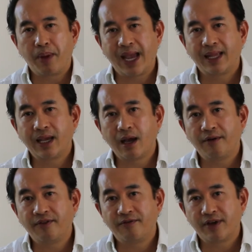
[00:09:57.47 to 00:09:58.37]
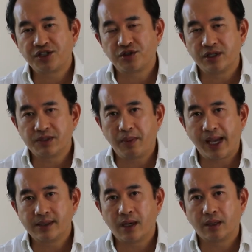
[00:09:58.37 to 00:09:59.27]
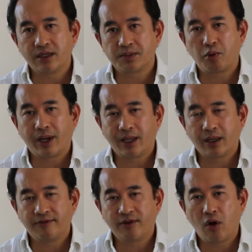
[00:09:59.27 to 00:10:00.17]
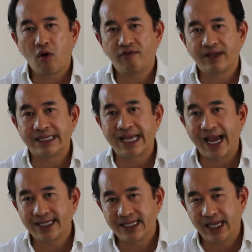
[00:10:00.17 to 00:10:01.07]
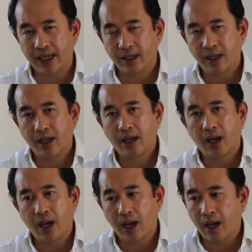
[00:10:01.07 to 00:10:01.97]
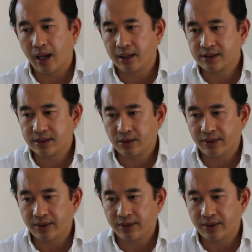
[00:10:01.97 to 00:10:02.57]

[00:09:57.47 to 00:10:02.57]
banning of eviction is based on the spreading of COVID-19. So